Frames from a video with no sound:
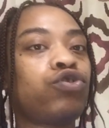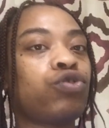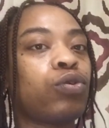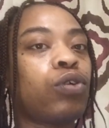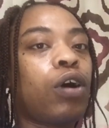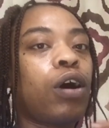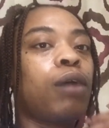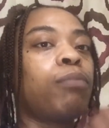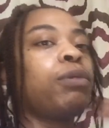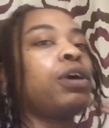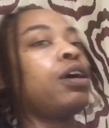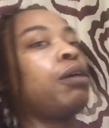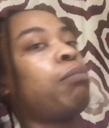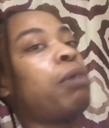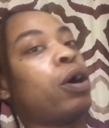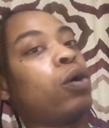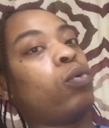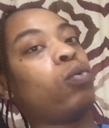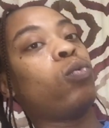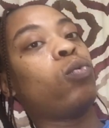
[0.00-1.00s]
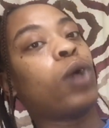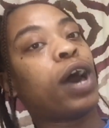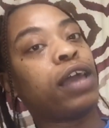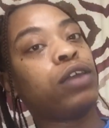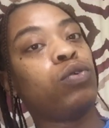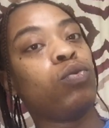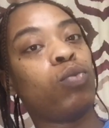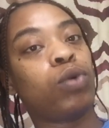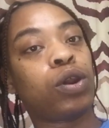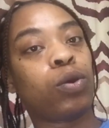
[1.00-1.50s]
your comment about
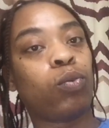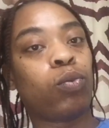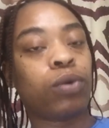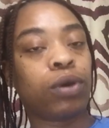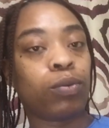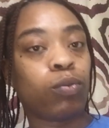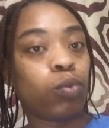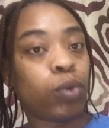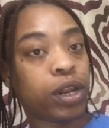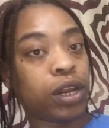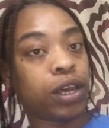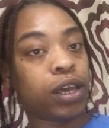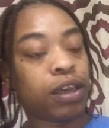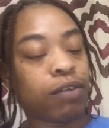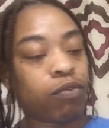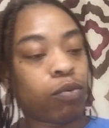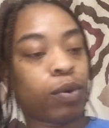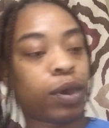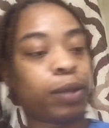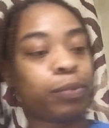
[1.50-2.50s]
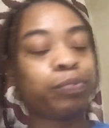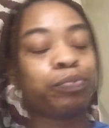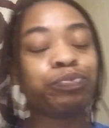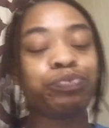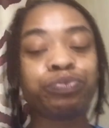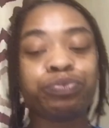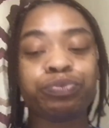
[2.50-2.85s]
why you want to win the giveaway.